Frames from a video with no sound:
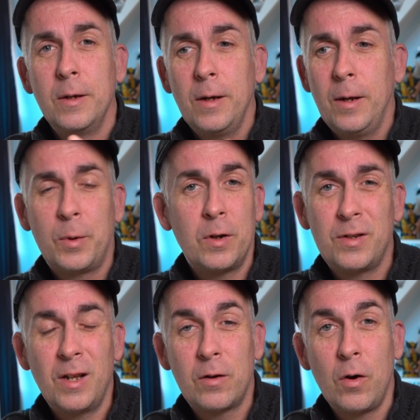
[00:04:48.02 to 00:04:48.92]

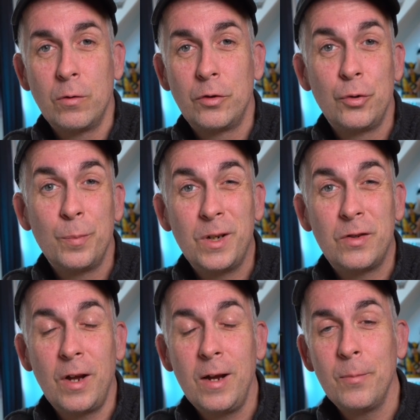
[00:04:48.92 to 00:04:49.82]
because that code should be the
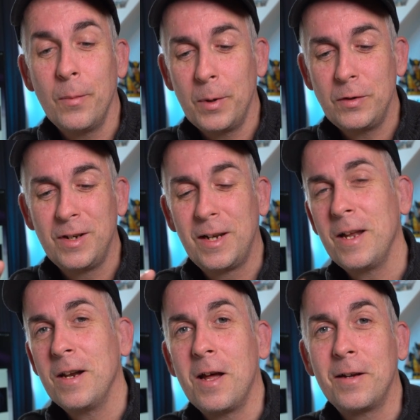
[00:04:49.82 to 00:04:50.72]
same, but she
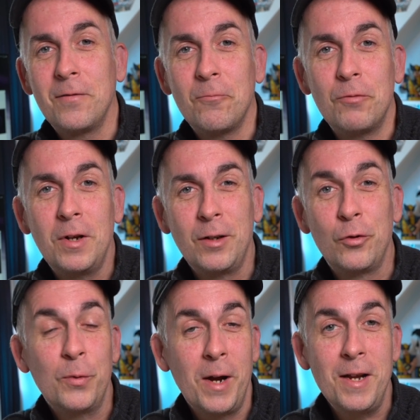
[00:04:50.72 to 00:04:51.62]
cannot really
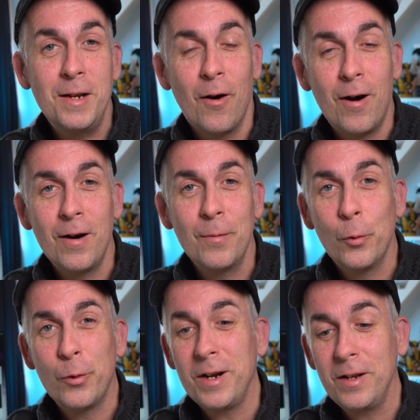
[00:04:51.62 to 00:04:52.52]
do any harm
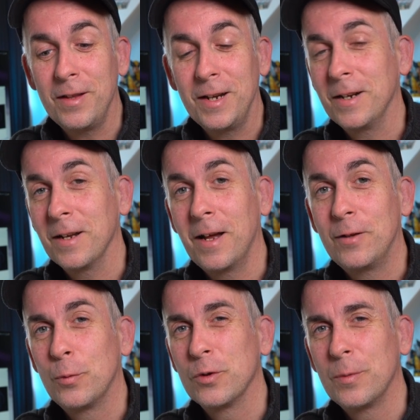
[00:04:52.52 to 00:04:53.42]
or anything
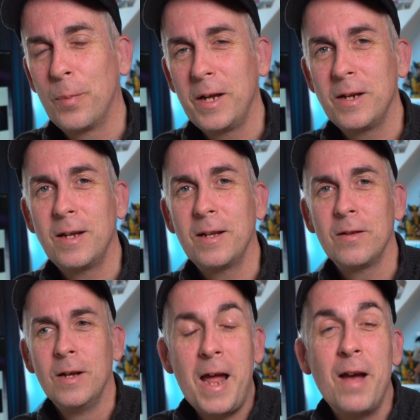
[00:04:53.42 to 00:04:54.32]
towards the player
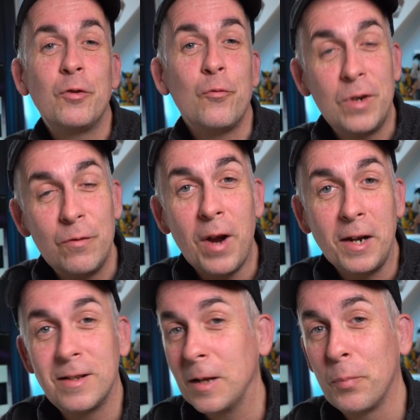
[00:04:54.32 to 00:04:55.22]
yet. I have to
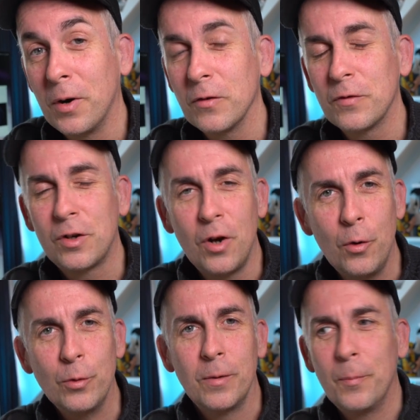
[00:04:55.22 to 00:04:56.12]
rewrite that part of the
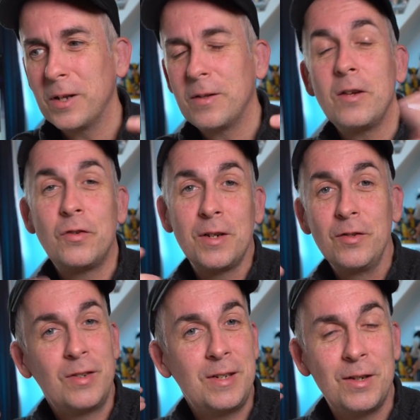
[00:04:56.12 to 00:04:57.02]
code, but as you can
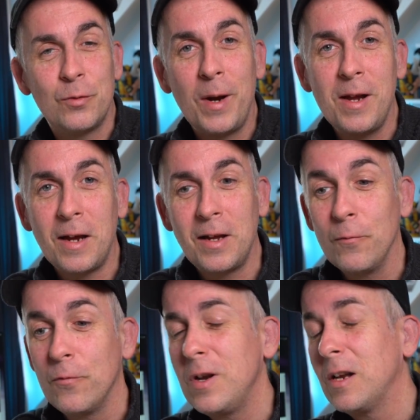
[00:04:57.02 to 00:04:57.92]
see, this way I
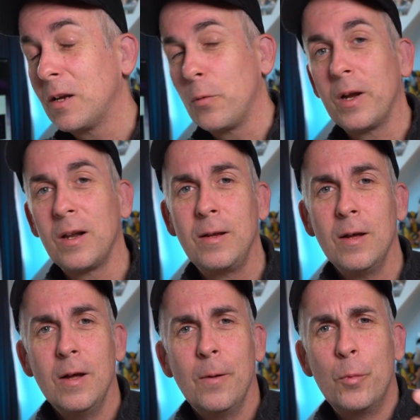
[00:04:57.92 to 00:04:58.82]
can really quickly
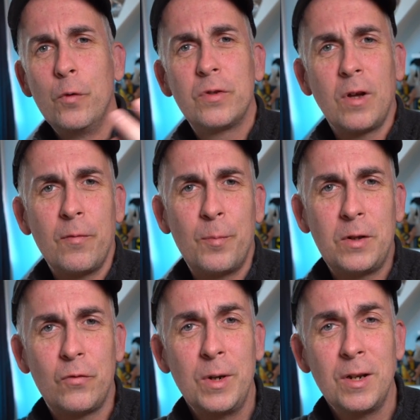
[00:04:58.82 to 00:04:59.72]
move stuff
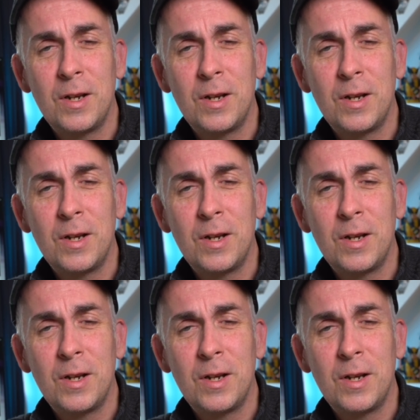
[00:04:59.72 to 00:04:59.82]
between